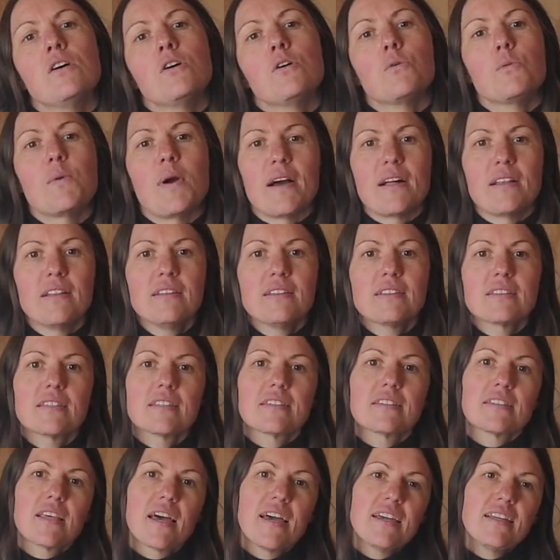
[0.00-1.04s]
Well, it's a
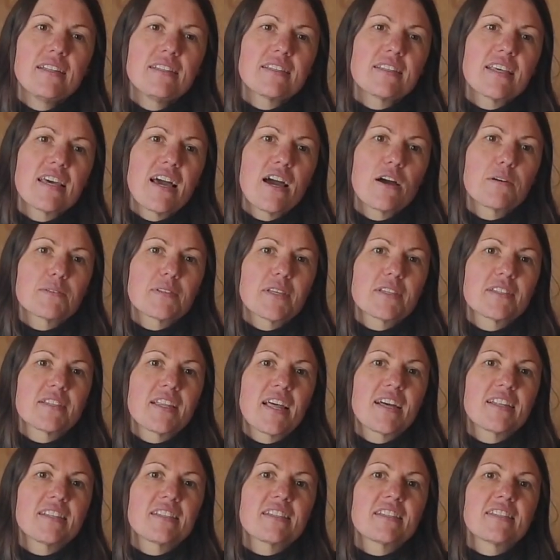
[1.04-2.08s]
science that helps us to
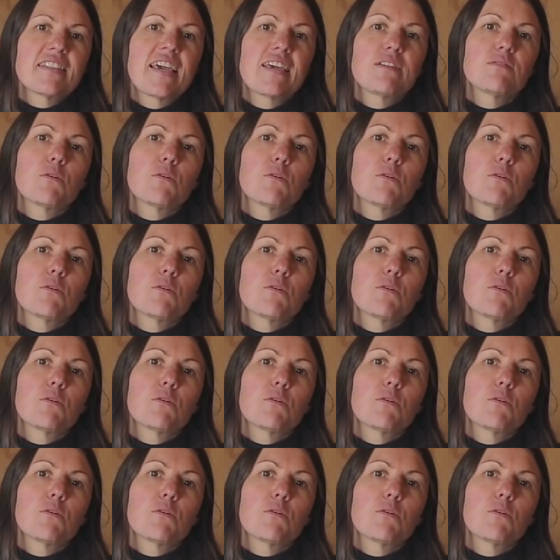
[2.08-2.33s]
understand